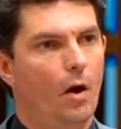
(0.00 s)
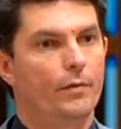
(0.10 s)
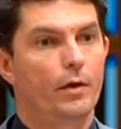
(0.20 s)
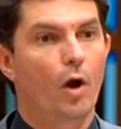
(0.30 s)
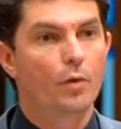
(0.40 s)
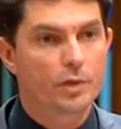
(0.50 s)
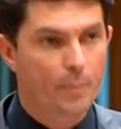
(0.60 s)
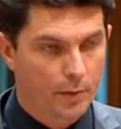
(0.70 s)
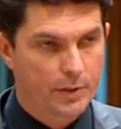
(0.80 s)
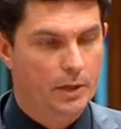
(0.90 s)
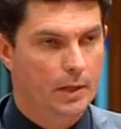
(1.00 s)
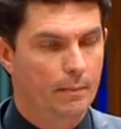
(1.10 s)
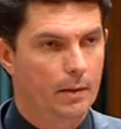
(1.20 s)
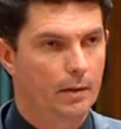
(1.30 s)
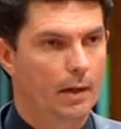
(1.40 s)
their own
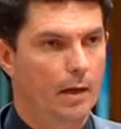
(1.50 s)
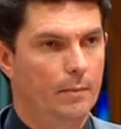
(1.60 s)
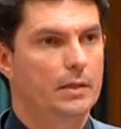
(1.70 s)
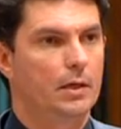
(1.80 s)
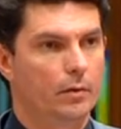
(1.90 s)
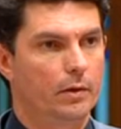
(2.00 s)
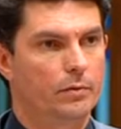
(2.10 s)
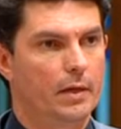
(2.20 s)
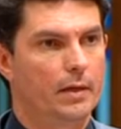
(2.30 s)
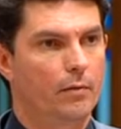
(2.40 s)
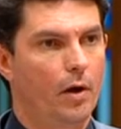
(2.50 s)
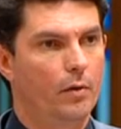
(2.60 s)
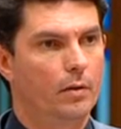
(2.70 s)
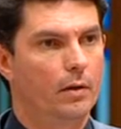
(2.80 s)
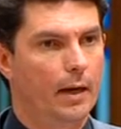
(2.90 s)
sponsorship materials and their
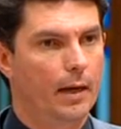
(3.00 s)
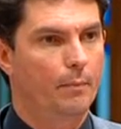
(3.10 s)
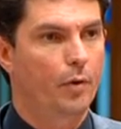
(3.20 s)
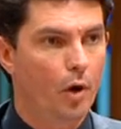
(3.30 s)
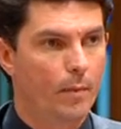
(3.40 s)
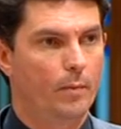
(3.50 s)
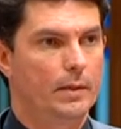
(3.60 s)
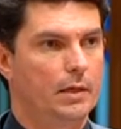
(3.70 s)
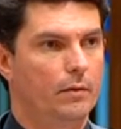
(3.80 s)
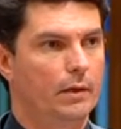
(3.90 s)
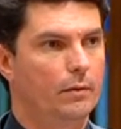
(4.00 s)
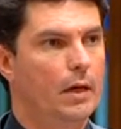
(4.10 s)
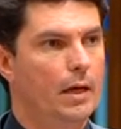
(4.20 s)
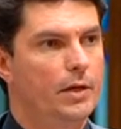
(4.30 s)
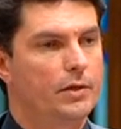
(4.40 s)
own promo material.
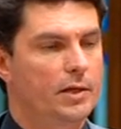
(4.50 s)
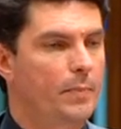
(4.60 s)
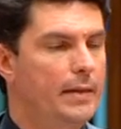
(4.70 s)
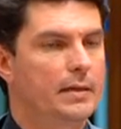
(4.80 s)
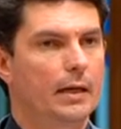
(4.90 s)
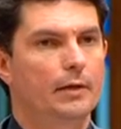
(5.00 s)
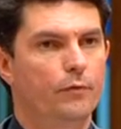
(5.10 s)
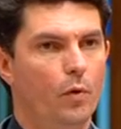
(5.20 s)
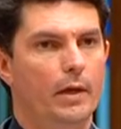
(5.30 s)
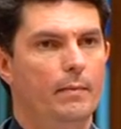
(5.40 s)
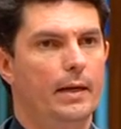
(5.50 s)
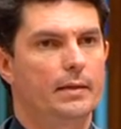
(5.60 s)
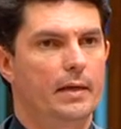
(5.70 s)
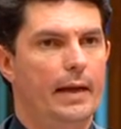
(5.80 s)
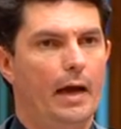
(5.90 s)
So it's basically 14
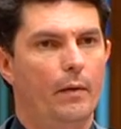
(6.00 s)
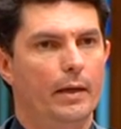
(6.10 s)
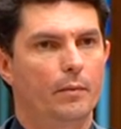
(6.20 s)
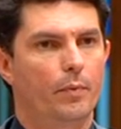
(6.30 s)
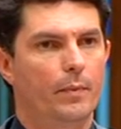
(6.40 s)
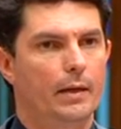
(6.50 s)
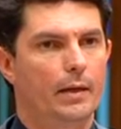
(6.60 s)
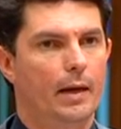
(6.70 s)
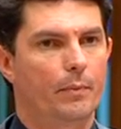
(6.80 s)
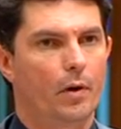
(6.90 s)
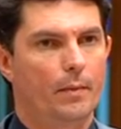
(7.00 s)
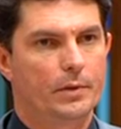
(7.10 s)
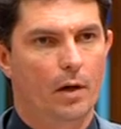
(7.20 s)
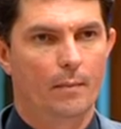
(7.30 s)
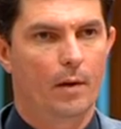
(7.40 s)
minutes an hour in prime
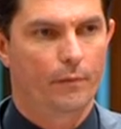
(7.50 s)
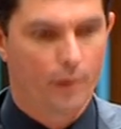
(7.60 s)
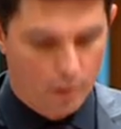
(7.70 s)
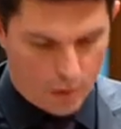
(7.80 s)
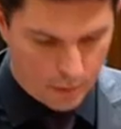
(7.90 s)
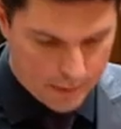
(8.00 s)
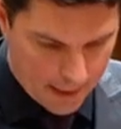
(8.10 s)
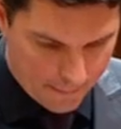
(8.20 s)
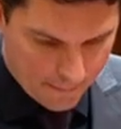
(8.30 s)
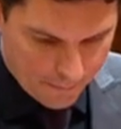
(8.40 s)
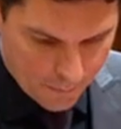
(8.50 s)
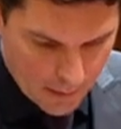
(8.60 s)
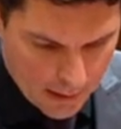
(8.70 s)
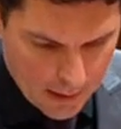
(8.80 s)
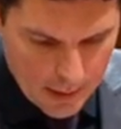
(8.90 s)
time of non-content.
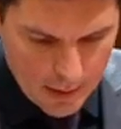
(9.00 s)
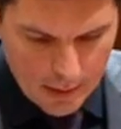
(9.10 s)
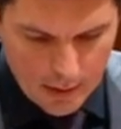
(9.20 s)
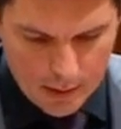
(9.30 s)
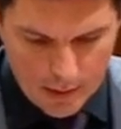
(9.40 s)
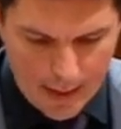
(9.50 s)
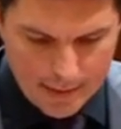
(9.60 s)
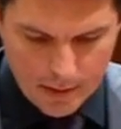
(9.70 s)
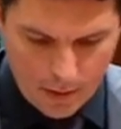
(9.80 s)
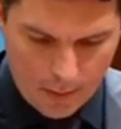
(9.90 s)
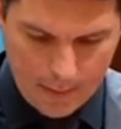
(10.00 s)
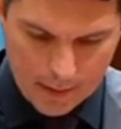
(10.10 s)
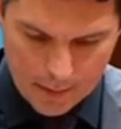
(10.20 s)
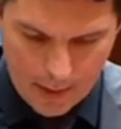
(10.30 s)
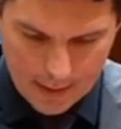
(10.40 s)
$8 to $9
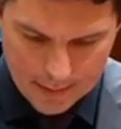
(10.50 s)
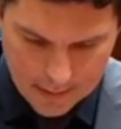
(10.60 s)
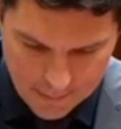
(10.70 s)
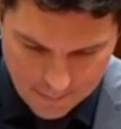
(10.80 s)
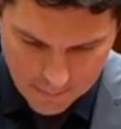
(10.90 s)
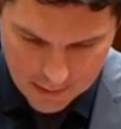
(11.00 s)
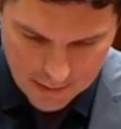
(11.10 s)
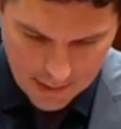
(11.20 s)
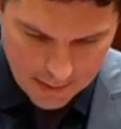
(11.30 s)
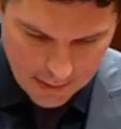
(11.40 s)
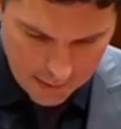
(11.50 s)
million said